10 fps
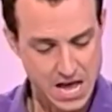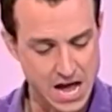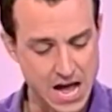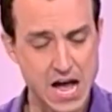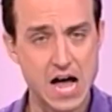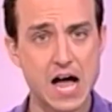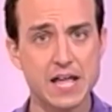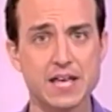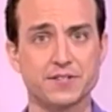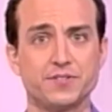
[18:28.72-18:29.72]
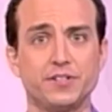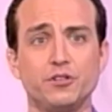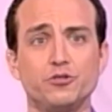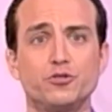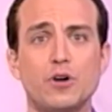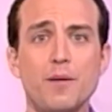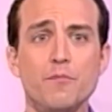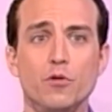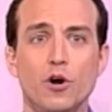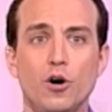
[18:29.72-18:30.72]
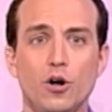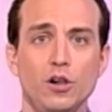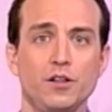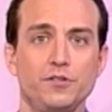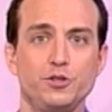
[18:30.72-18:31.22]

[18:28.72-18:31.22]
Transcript: Ah, yes, the little drum roll.